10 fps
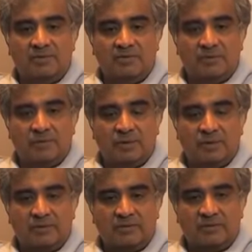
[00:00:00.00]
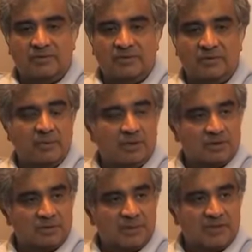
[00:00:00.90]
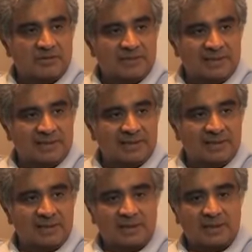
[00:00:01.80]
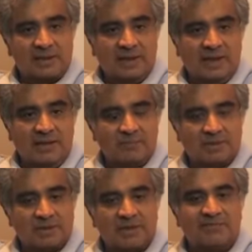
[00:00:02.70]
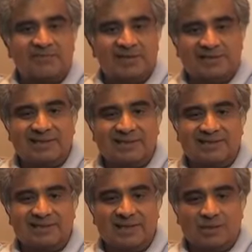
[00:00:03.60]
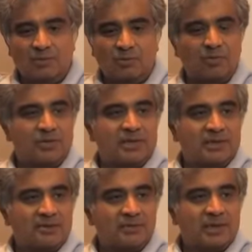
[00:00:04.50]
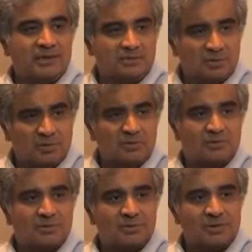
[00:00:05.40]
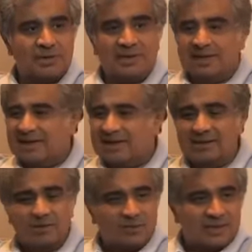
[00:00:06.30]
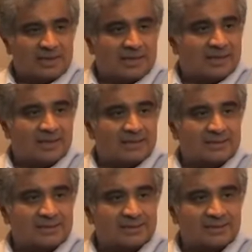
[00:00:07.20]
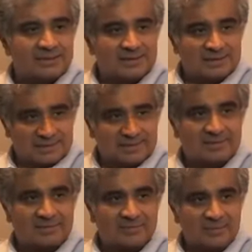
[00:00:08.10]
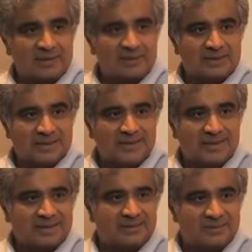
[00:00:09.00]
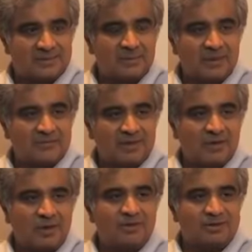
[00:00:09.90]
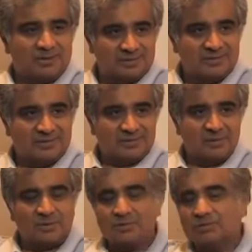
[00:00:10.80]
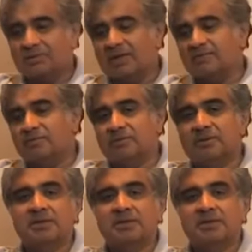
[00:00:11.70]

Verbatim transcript: uh question was about this Pench Valley, and I personally felt that that road project had to be allowed to go through, and I knew that area. Uh, as a kid, it's it's part of our haunt. It's so close to Nagpur.